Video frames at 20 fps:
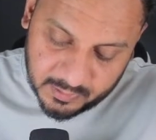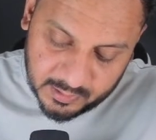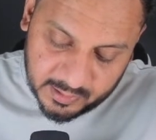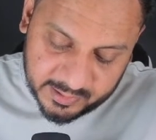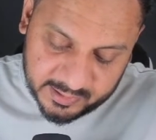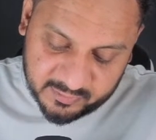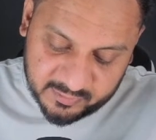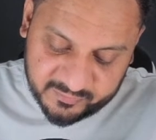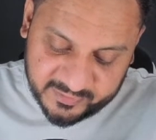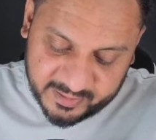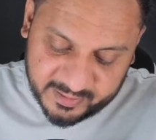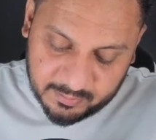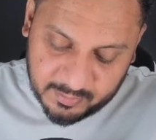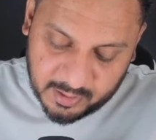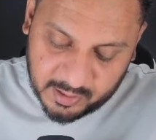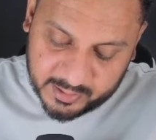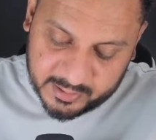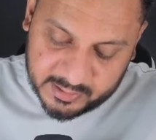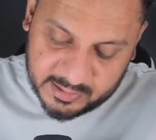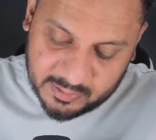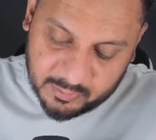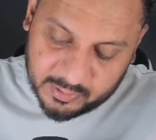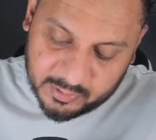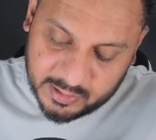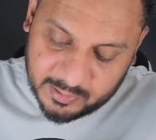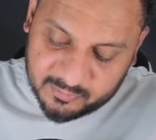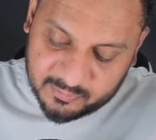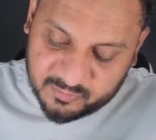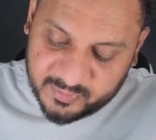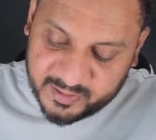It affects market
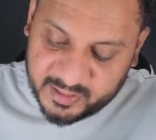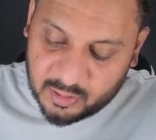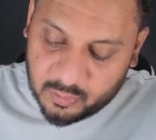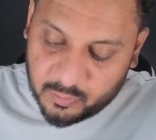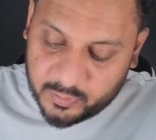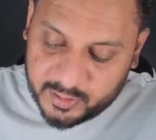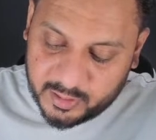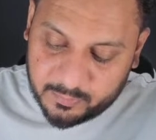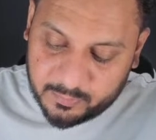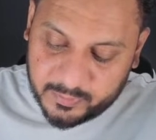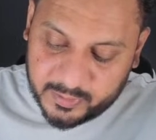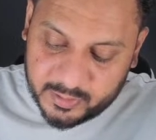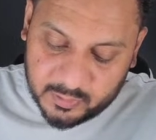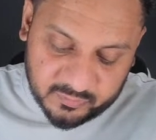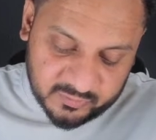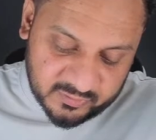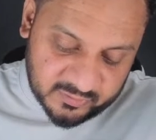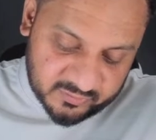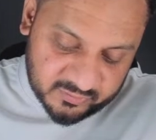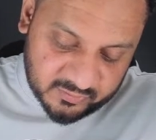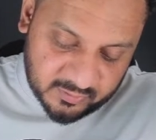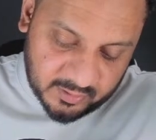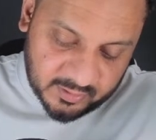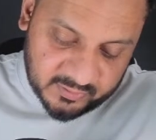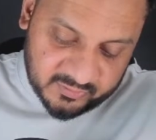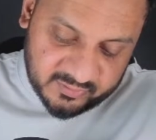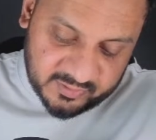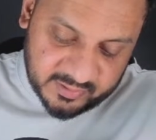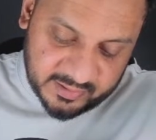outcomes by lowering producers' cost,